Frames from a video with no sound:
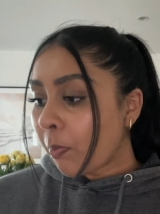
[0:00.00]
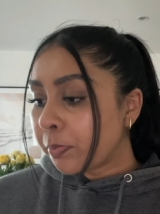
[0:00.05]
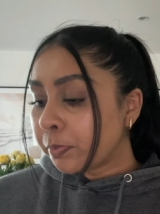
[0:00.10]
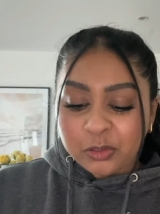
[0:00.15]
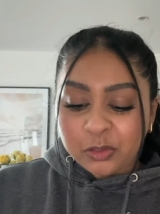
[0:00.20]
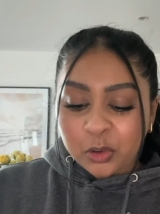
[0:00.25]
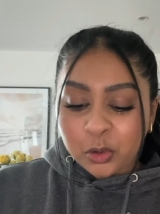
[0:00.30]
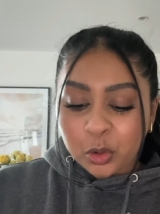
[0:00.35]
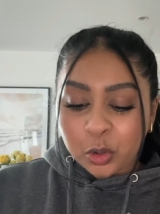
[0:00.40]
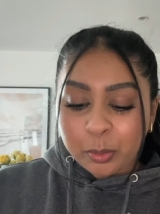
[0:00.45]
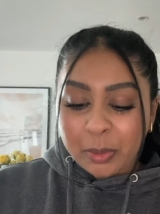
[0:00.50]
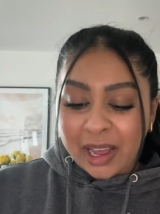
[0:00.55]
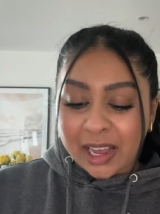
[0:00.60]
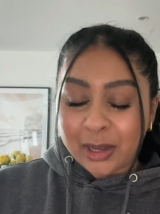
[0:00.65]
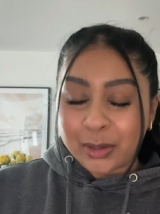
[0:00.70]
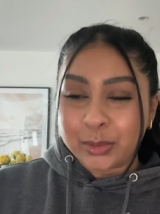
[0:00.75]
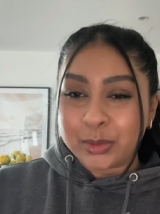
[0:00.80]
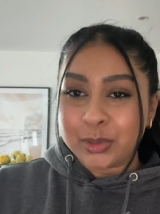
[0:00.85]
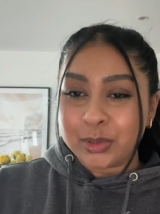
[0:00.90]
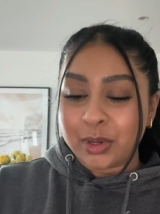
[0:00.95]
Four
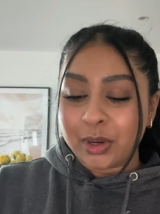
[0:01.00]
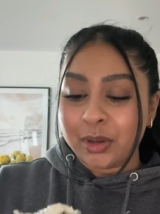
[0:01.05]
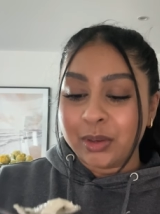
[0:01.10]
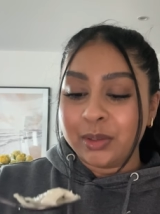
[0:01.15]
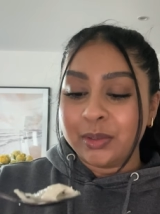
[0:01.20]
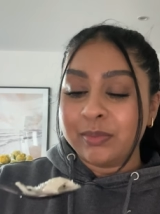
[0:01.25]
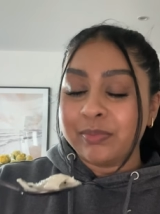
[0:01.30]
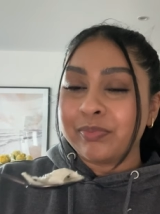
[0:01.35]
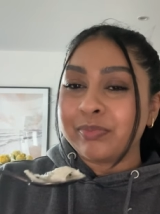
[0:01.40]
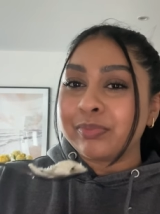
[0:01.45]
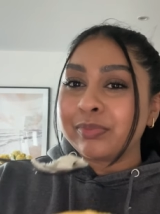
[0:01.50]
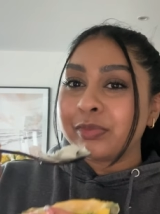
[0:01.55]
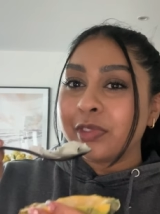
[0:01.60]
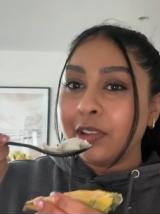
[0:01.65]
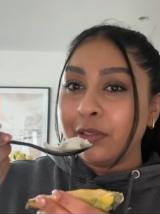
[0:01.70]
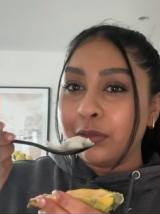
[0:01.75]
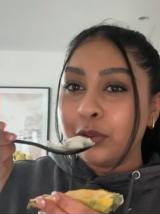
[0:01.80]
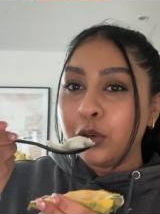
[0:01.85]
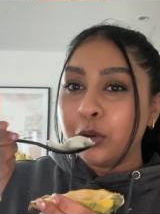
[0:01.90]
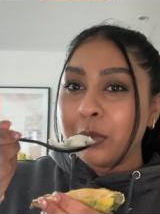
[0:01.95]
pounds though,
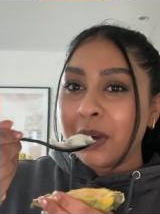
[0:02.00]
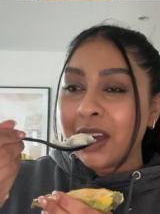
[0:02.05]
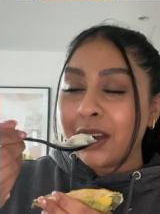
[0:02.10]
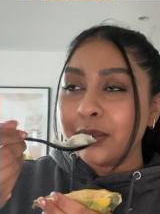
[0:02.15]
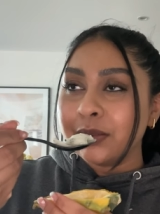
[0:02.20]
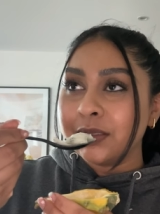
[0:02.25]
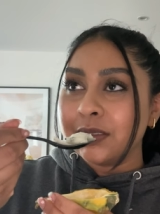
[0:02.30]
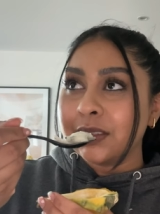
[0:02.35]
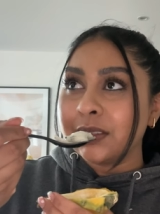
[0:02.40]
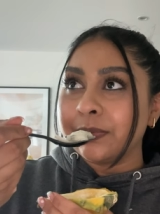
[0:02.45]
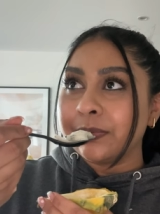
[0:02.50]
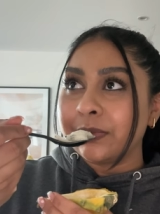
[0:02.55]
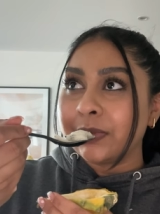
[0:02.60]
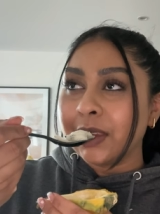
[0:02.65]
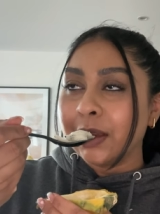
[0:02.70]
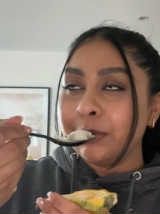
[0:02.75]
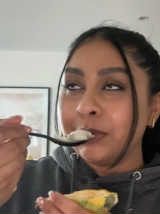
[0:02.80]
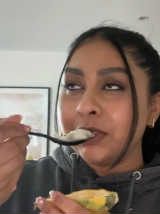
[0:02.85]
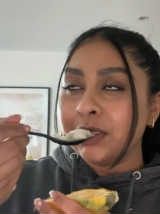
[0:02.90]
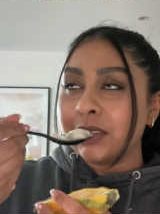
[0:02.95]
four pounds.
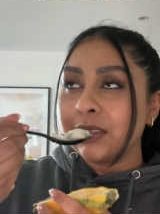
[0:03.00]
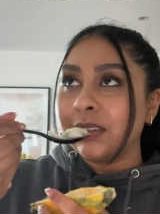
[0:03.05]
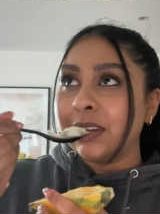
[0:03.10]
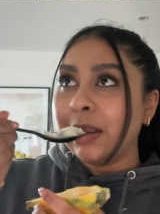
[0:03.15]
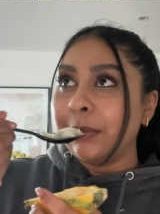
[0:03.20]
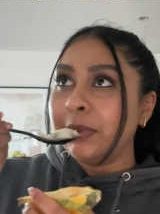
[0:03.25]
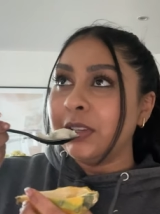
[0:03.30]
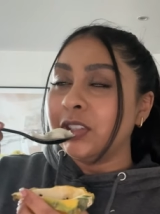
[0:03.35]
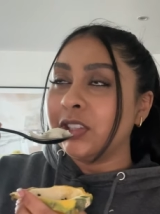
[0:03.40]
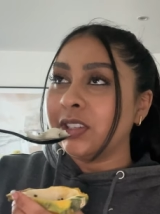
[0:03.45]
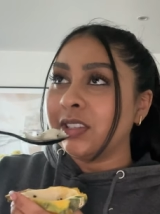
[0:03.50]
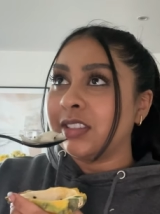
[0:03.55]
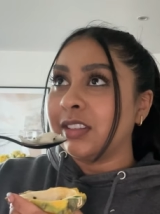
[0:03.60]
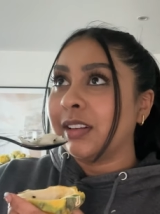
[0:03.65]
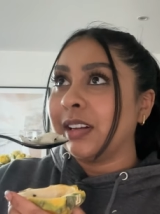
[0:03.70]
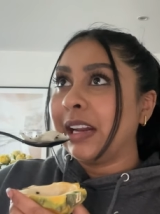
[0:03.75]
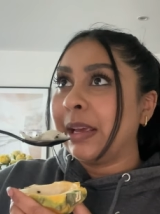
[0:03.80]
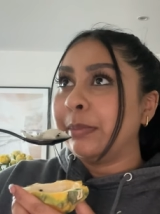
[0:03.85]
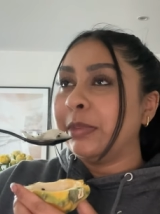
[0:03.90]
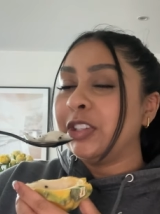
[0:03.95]
I'm just, let me just
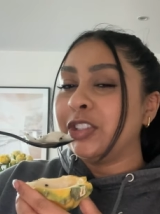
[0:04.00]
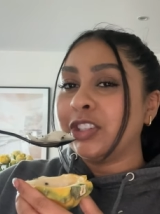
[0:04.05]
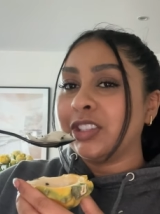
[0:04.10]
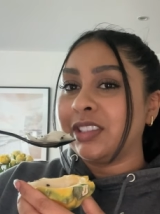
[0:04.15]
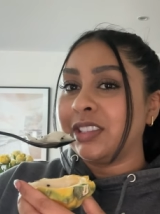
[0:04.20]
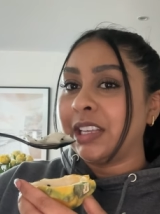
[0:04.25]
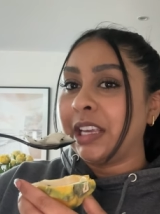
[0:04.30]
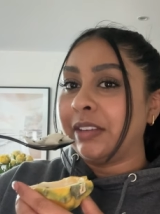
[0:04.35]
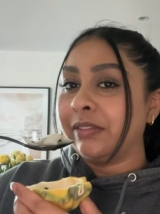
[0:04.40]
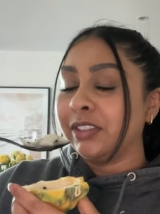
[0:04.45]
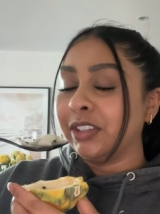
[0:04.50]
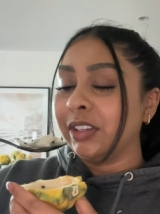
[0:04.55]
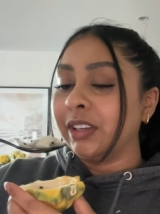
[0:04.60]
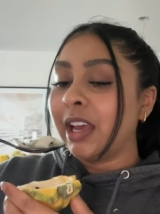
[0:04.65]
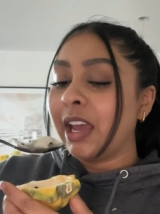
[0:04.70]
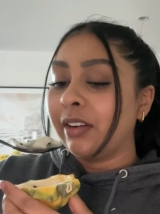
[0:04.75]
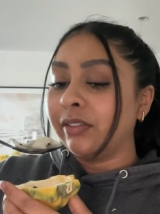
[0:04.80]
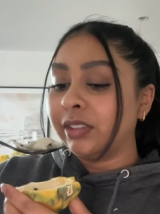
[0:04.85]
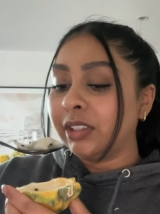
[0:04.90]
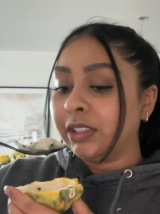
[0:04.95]
let me just savor
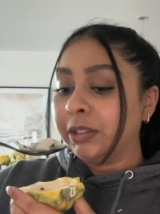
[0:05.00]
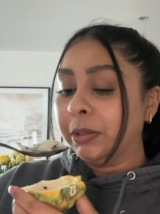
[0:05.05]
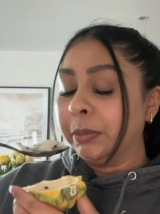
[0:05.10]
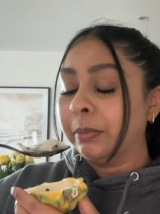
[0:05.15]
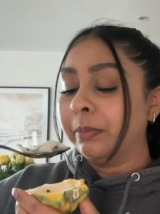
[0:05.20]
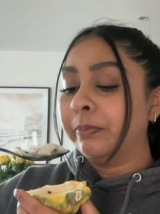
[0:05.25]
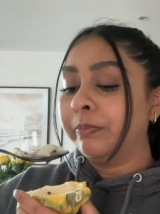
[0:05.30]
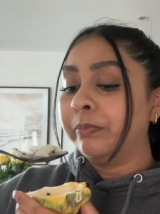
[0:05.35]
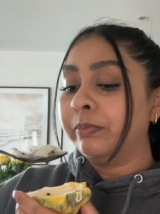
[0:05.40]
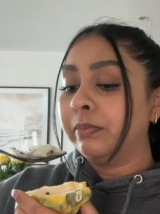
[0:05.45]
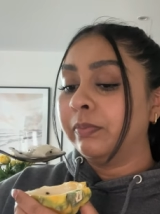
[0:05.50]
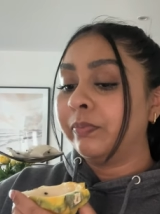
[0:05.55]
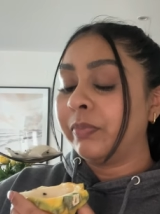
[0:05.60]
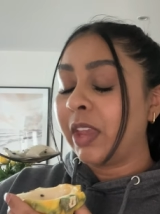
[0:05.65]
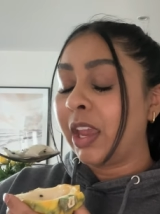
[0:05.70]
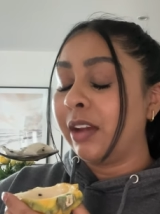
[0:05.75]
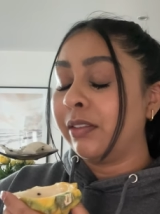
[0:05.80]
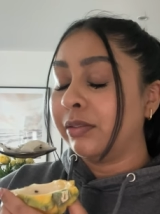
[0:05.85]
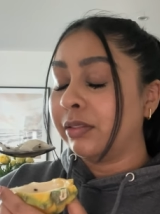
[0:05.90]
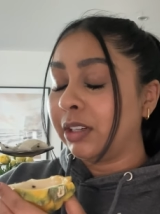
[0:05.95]
every
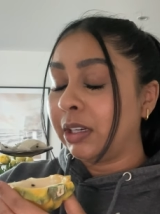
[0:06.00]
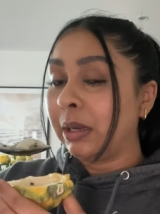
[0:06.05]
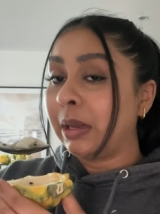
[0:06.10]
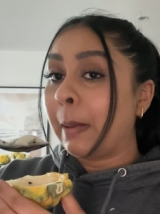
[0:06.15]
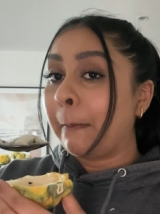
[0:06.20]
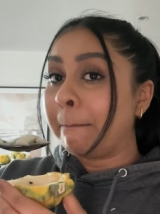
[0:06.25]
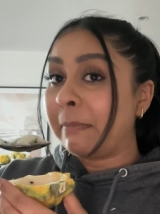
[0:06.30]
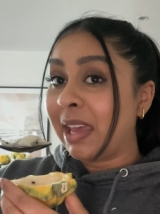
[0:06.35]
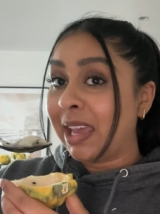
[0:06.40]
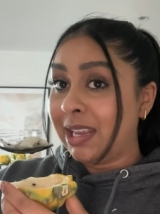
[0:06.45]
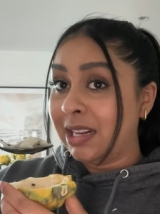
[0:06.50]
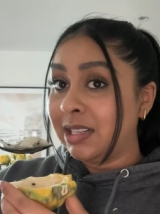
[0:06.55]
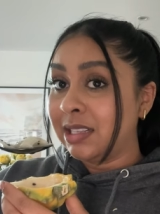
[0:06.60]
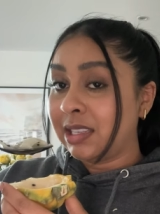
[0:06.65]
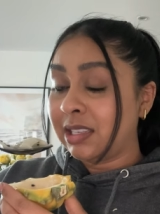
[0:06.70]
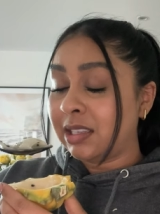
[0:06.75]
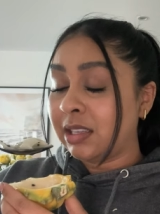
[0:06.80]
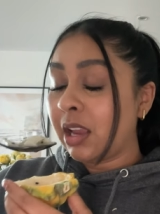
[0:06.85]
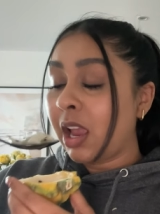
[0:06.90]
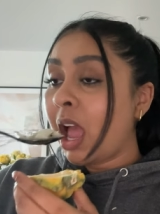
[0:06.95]
every
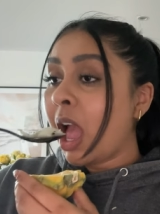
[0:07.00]
pence.